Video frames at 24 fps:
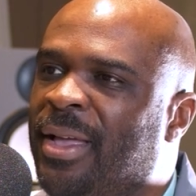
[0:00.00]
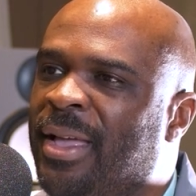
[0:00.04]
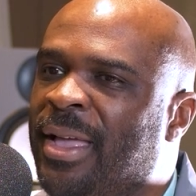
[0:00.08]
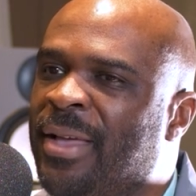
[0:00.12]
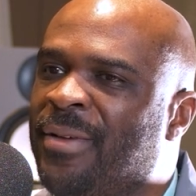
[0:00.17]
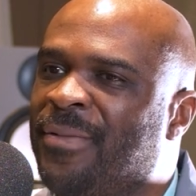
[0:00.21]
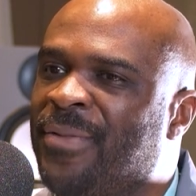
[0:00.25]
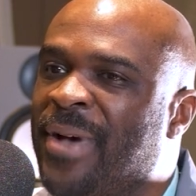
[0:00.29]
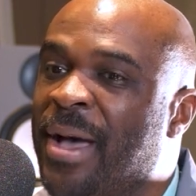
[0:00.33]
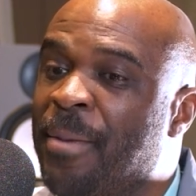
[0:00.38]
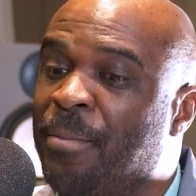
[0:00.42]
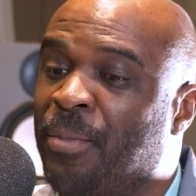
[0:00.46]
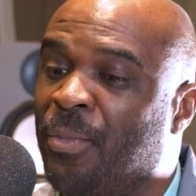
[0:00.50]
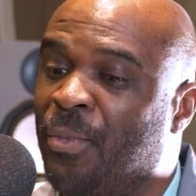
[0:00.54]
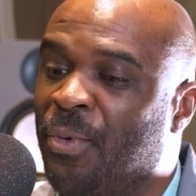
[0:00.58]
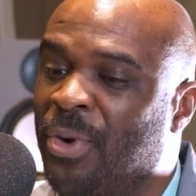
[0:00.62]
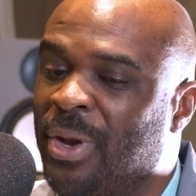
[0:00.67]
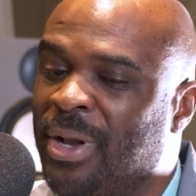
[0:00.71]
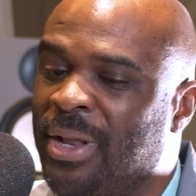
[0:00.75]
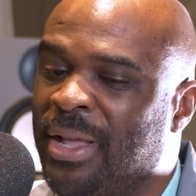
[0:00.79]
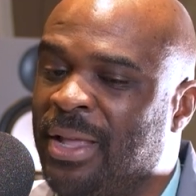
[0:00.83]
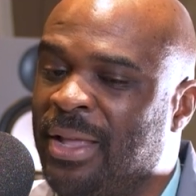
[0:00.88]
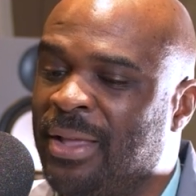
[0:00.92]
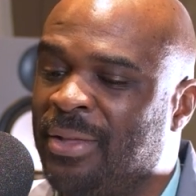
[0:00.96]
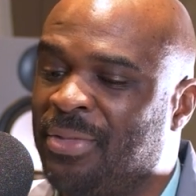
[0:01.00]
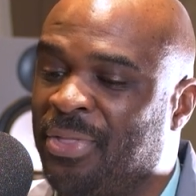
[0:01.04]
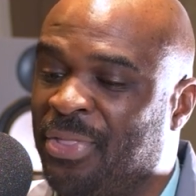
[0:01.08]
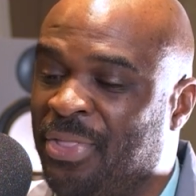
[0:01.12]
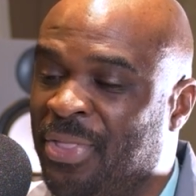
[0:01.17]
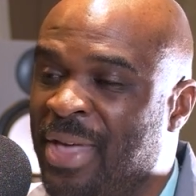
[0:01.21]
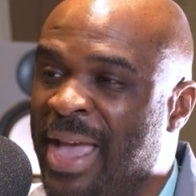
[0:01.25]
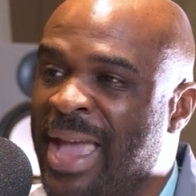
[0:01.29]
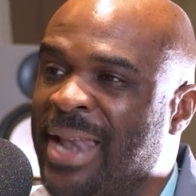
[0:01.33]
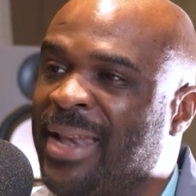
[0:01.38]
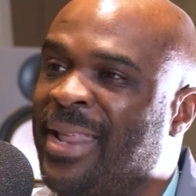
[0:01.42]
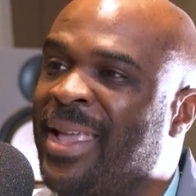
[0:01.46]
if I'm really
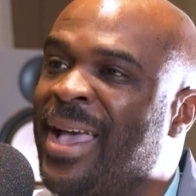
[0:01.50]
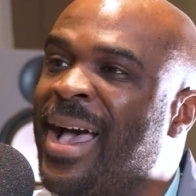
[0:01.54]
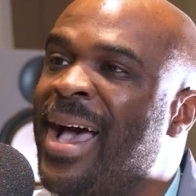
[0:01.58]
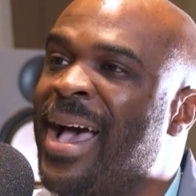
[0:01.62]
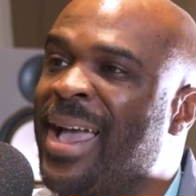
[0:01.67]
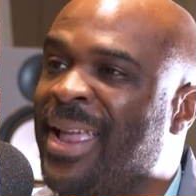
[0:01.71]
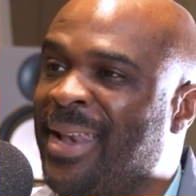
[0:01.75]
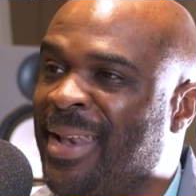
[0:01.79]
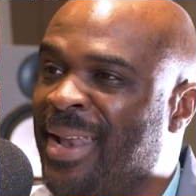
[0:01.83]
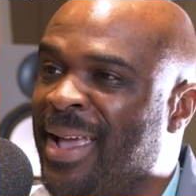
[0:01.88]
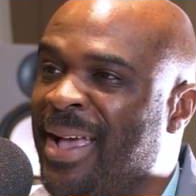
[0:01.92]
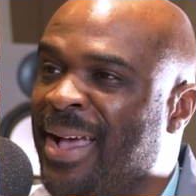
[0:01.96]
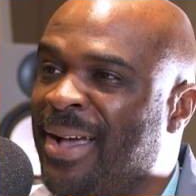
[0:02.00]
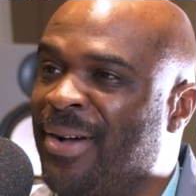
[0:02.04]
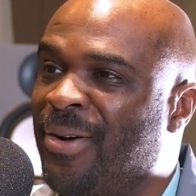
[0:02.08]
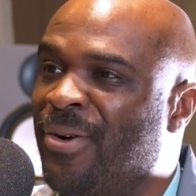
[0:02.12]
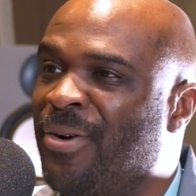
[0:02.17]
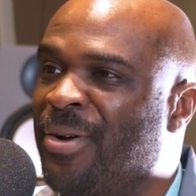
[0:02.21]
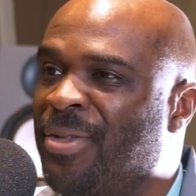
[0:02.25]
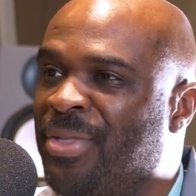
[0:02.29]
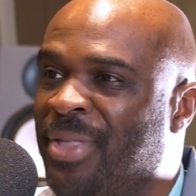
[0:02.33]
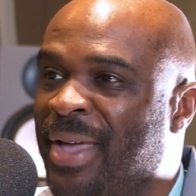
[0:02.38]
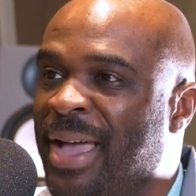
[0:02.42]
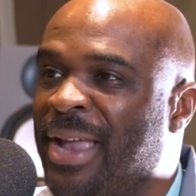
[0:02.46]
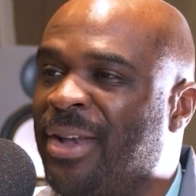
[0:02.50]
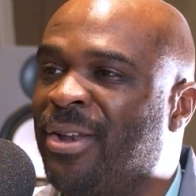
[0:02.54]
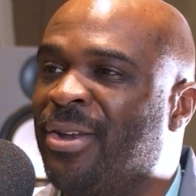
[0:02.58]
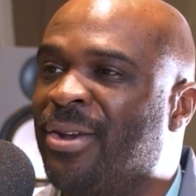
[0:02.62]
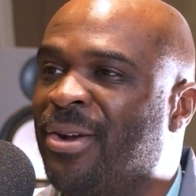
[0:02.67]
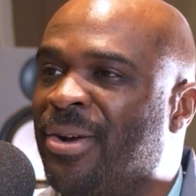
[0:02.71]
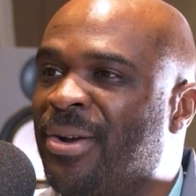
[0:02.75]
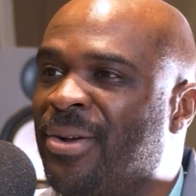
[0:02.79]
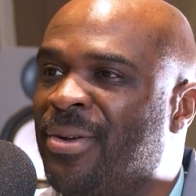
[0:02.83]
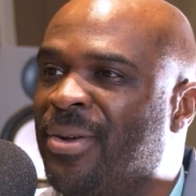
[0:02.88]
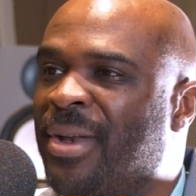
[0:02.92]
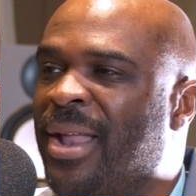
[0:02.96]
that guy now or that
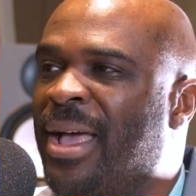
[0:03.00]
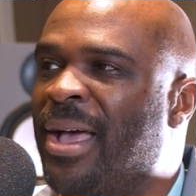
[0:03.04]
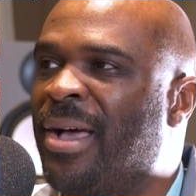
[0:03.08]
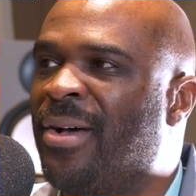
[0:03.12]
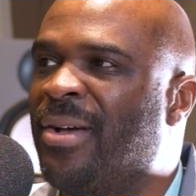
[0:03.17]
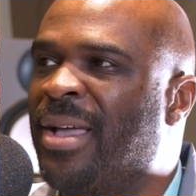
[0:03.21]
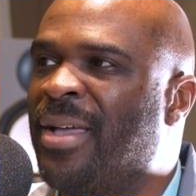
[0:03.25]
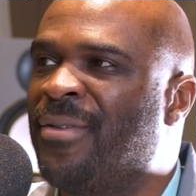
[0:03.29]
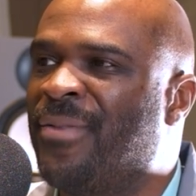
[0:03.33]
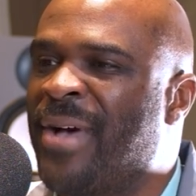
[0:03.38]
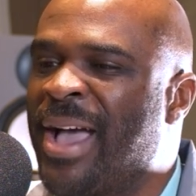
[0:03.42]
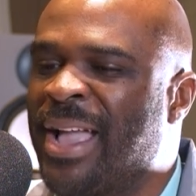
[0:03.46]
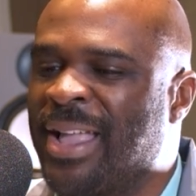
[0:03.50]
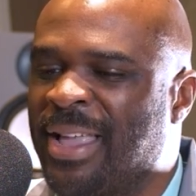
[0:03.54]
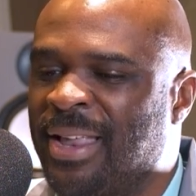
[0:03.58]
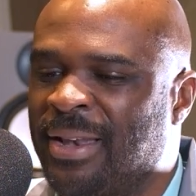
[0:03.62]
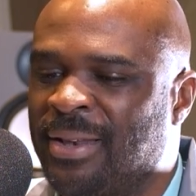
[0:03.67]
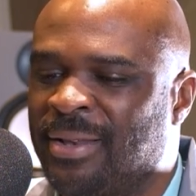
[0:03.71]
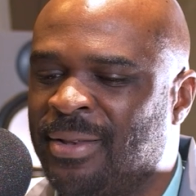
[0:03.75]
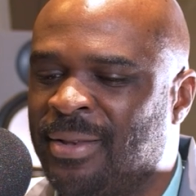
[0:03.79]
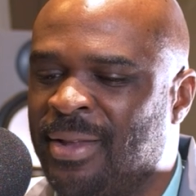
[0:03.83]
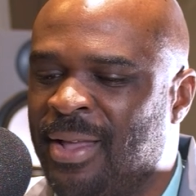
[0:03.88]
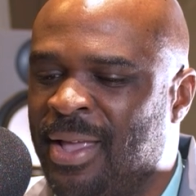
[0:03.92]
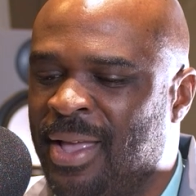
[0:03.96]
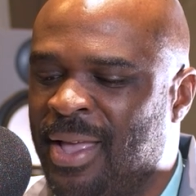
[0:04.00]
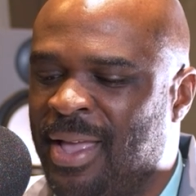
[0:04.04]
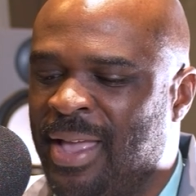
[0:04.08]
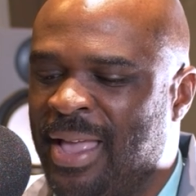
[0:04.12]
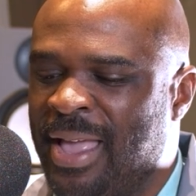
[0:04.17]
girl now, if I can